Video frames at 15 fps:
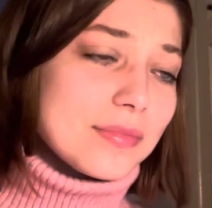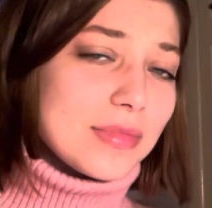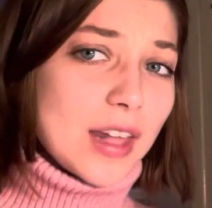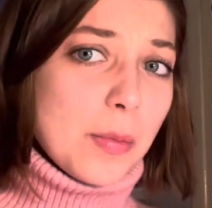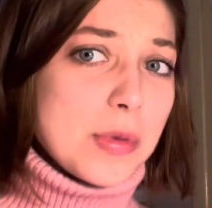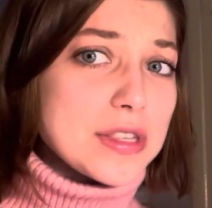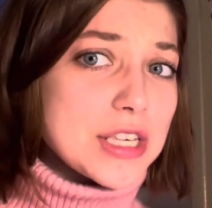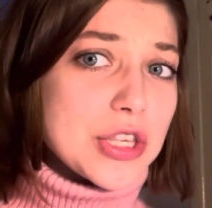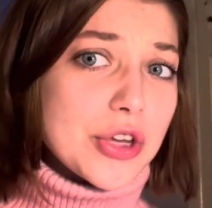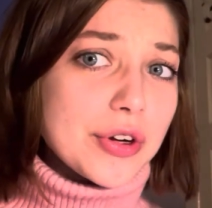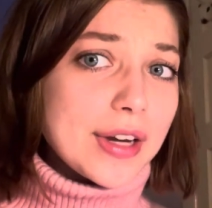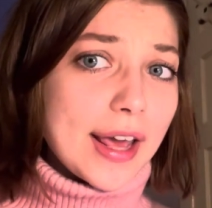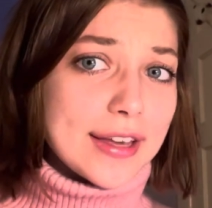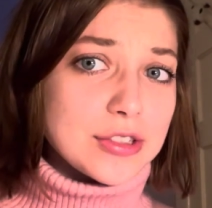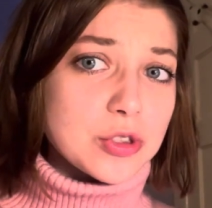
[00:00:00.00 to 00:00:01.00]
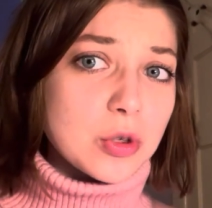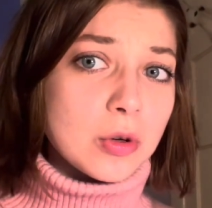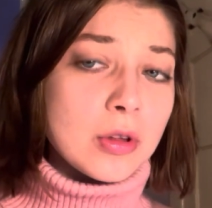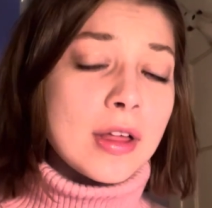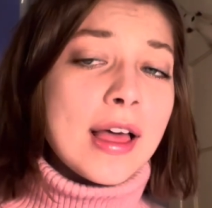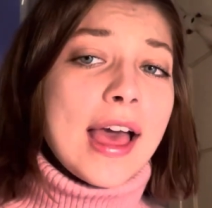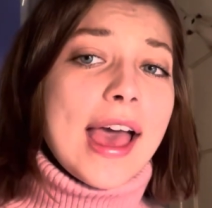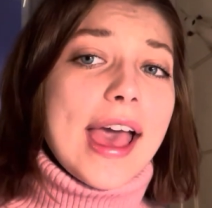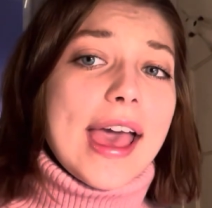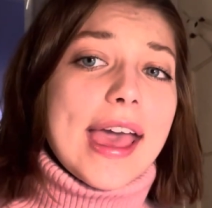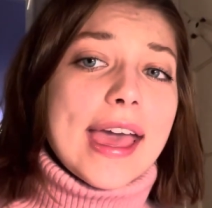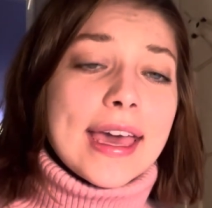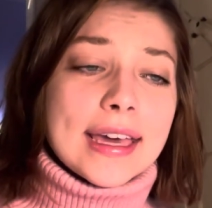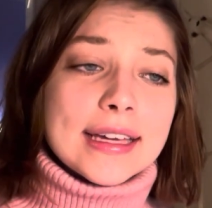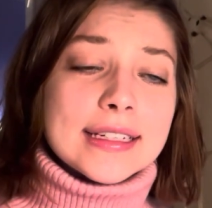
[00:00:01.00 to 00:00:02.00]
I'm a senior in high school,
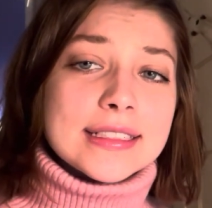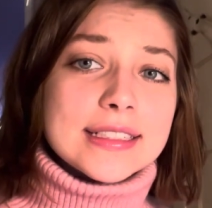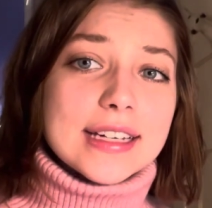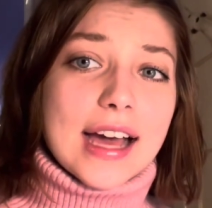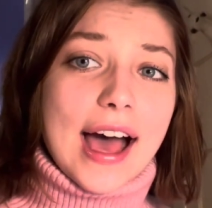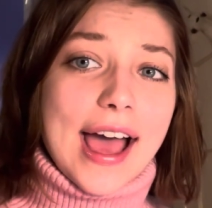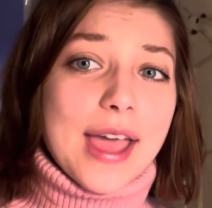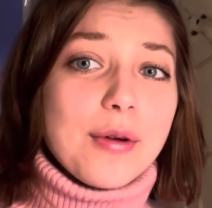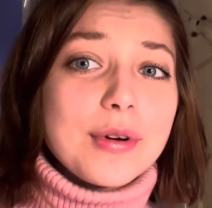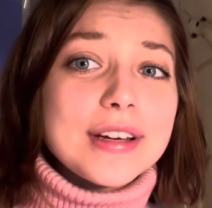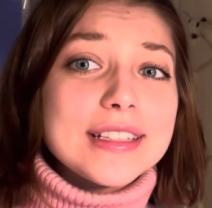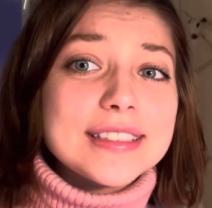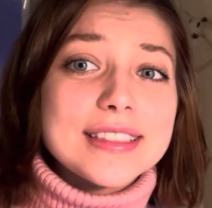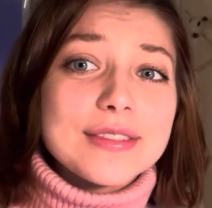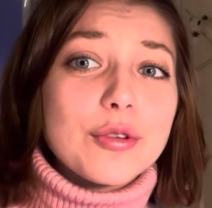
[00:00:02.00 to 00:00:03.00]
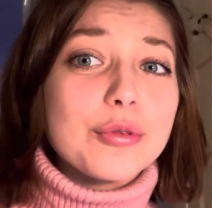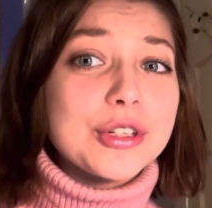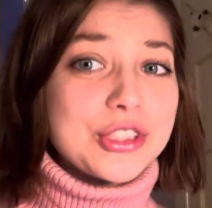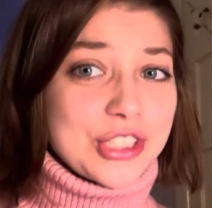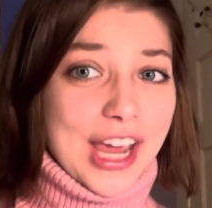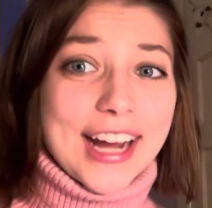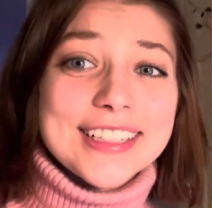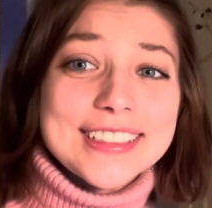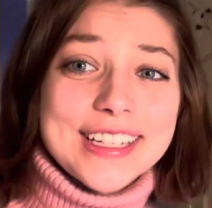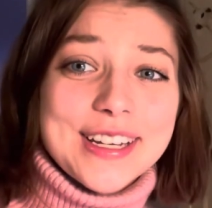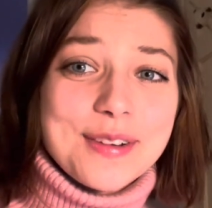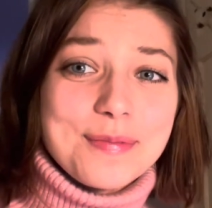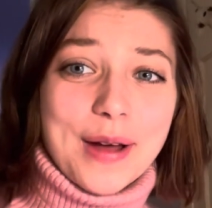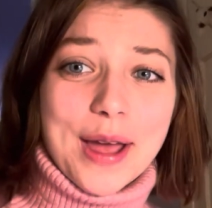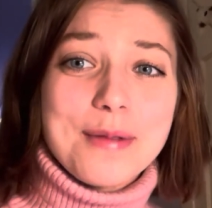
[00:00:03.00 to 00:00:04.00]
and I was
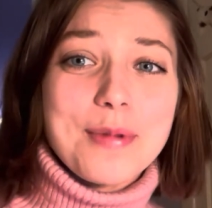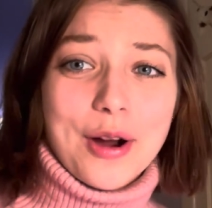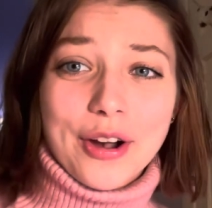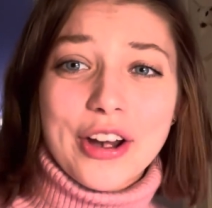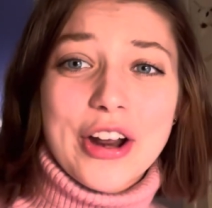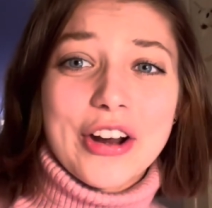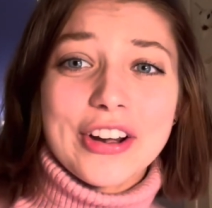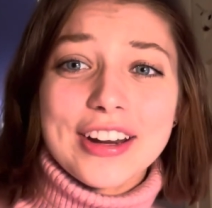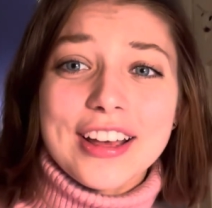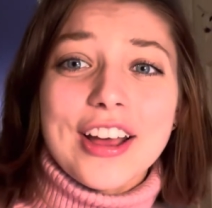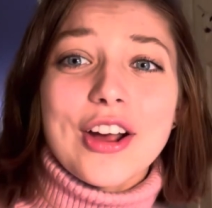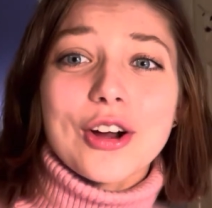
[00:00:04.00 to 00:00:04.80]
rejected by Barnard.